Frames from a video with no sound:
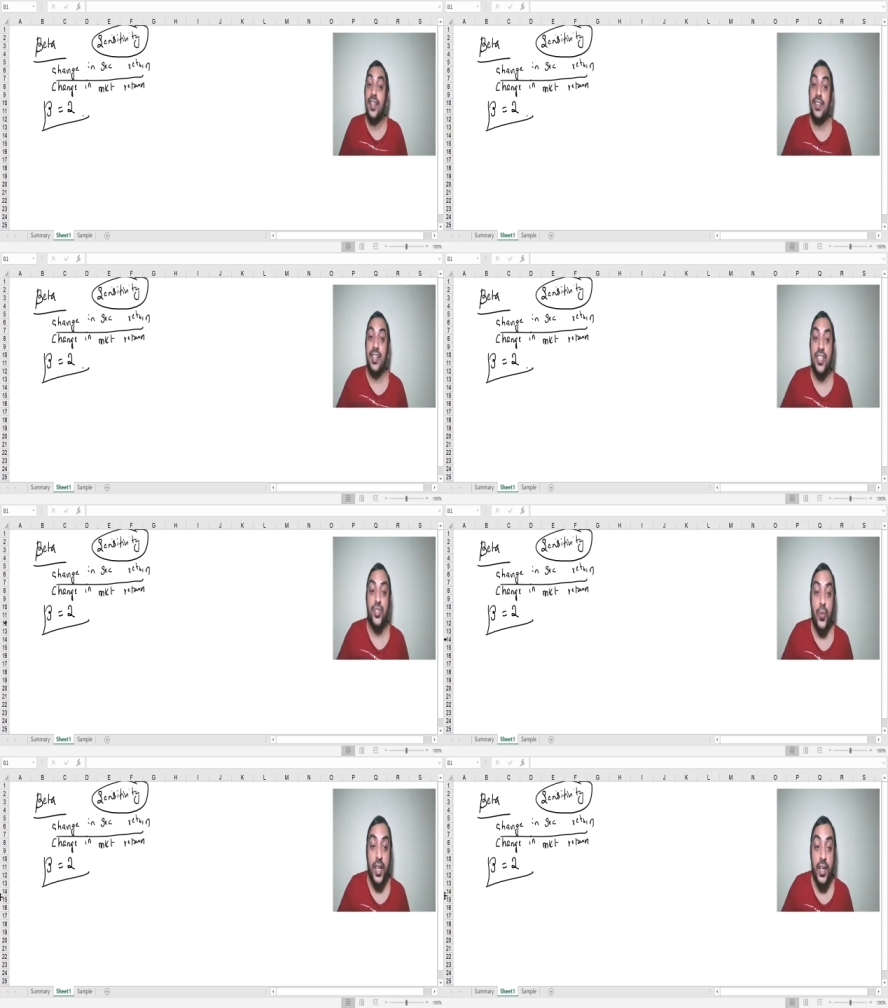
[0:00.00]
That is
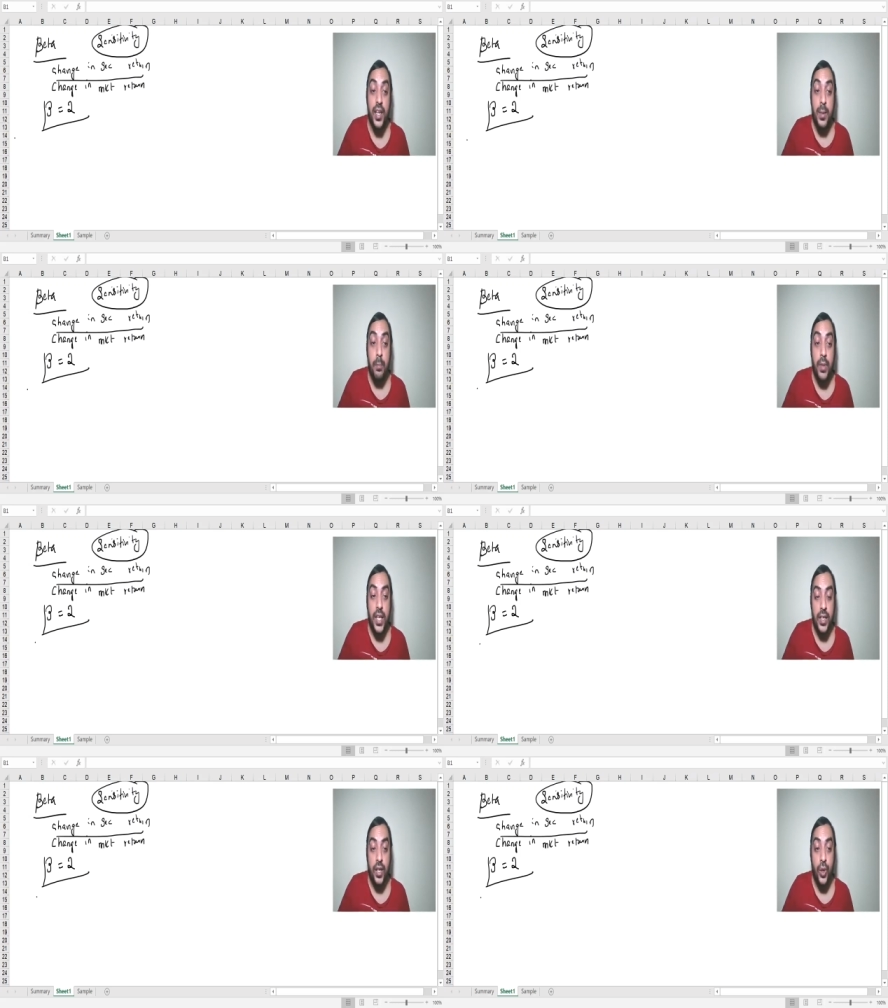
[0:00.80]
why
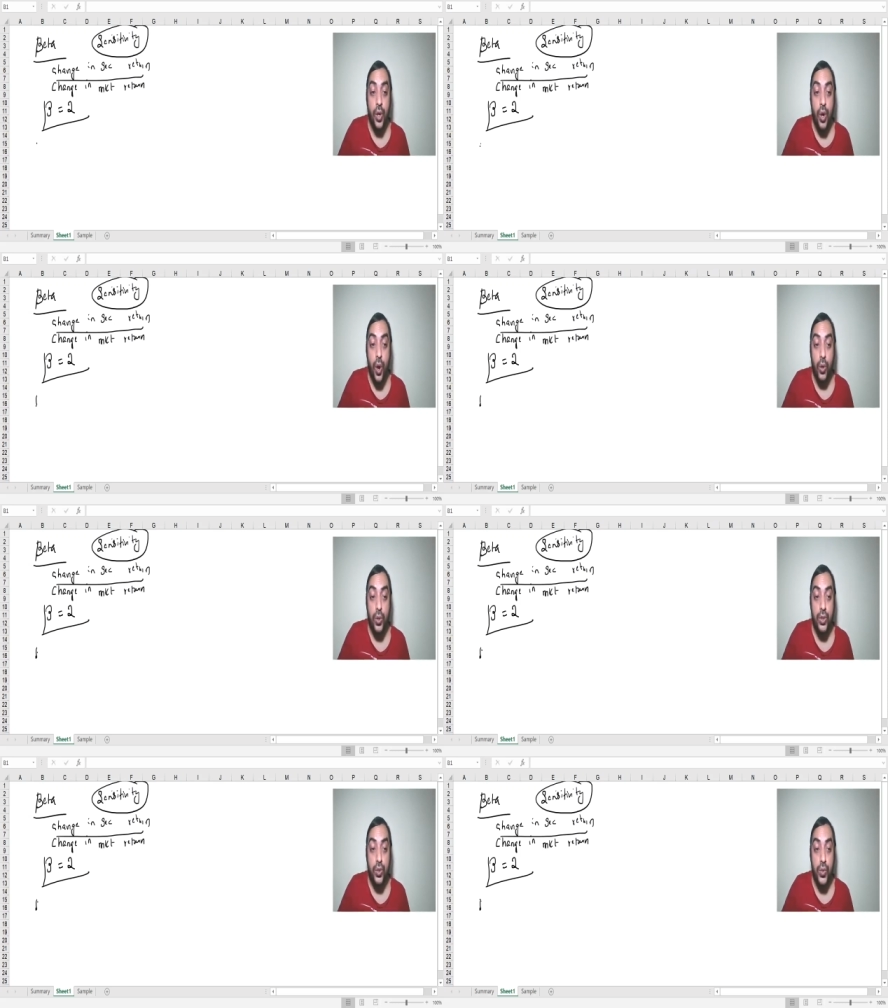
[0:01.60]
beta
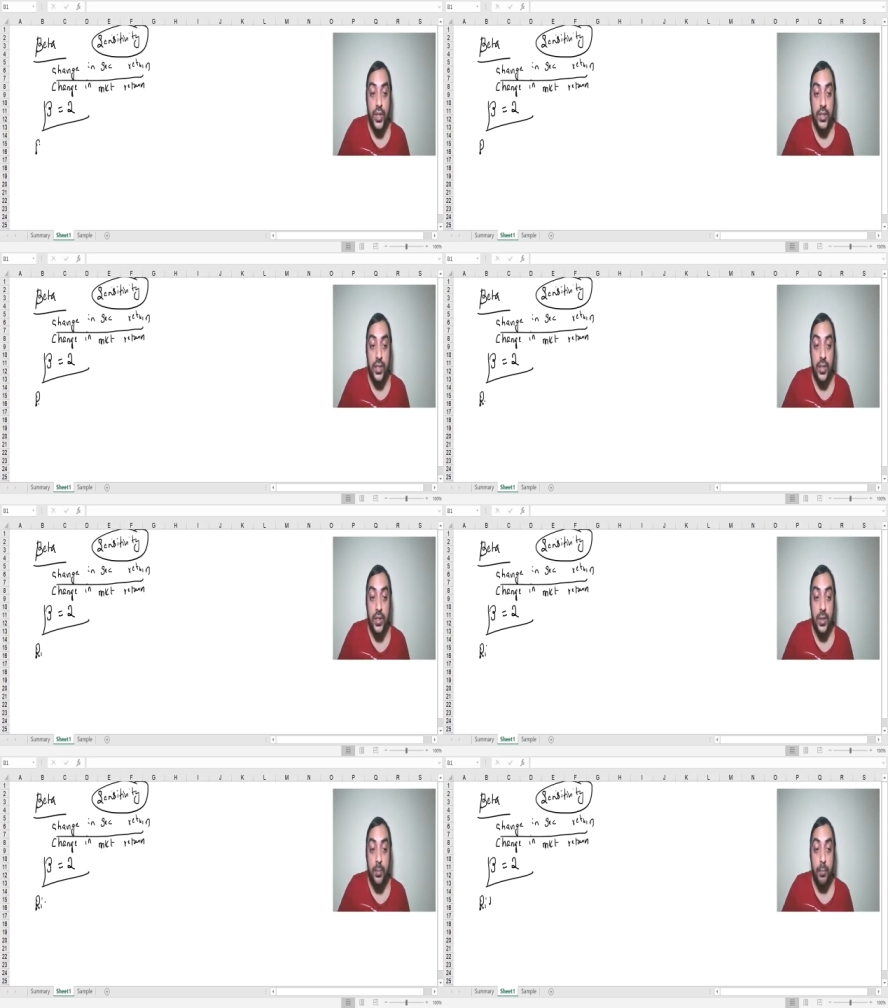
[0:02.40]
also is a
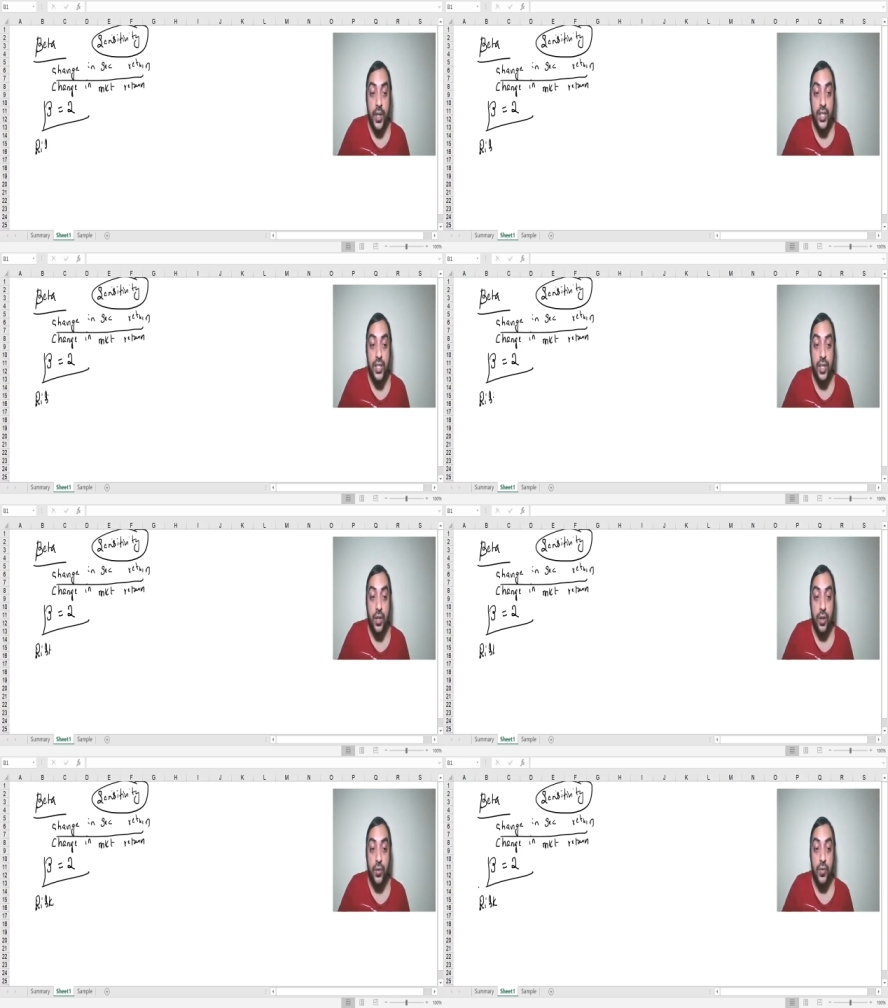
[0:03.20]
measure
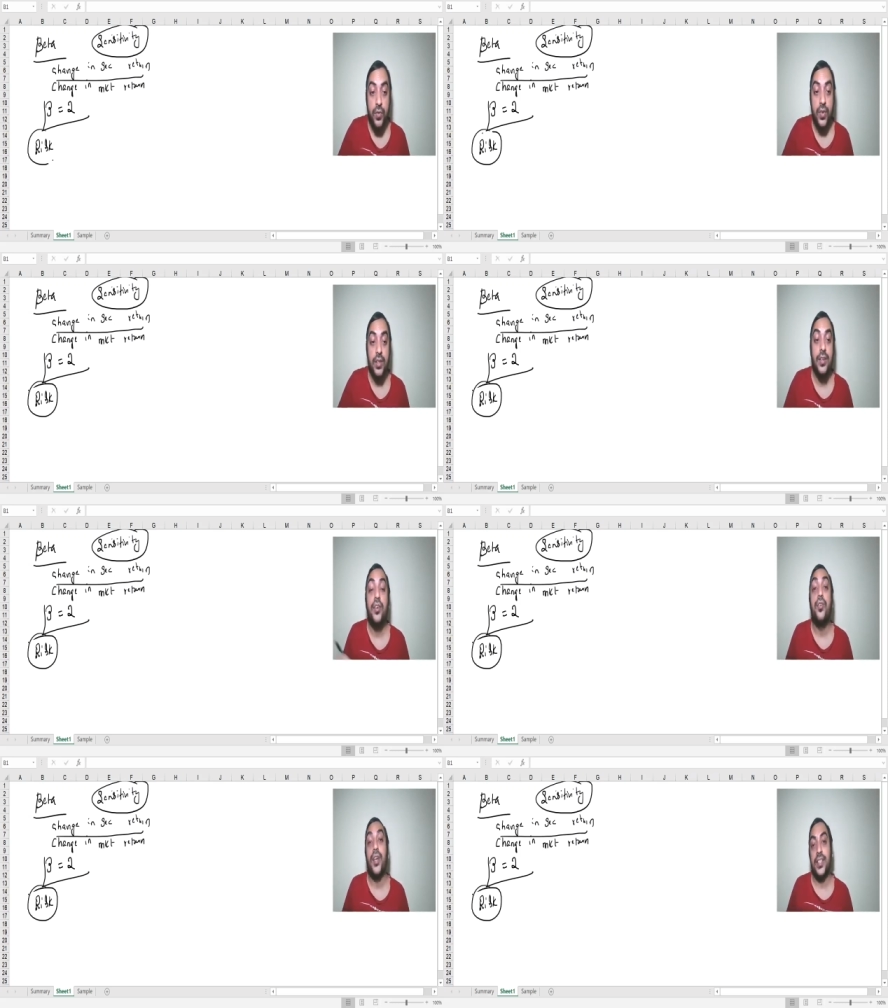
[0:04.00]
of
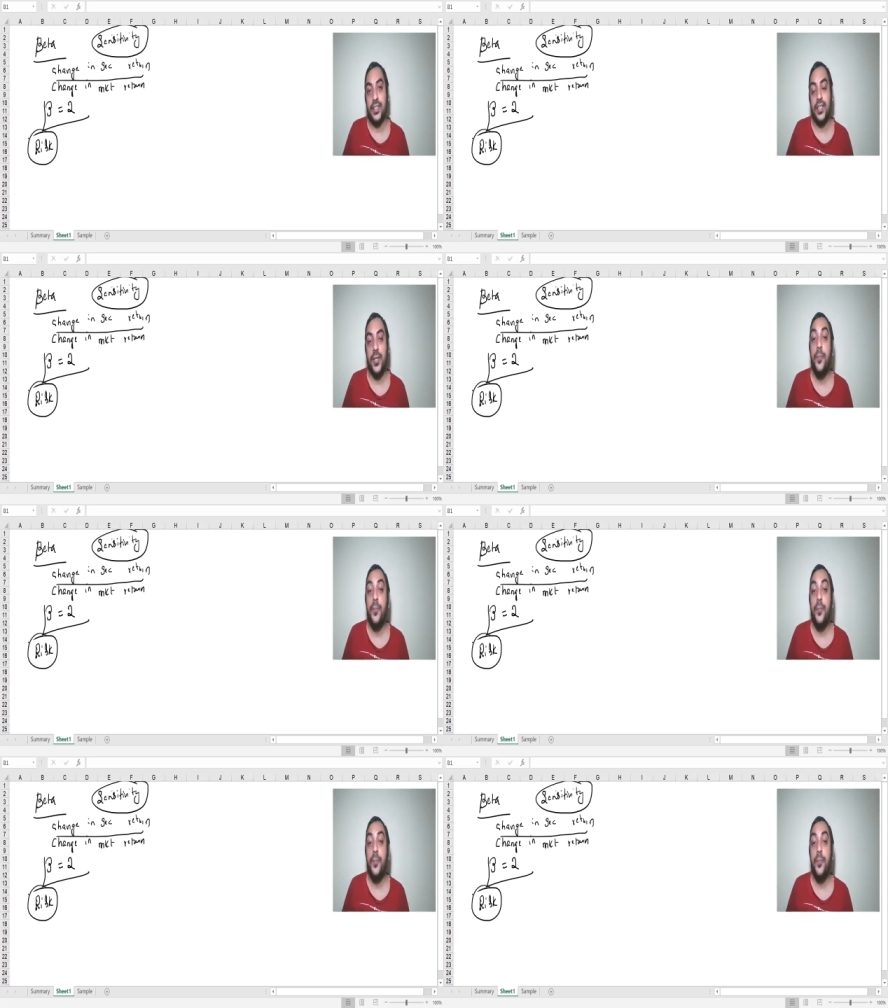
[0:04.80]
risk.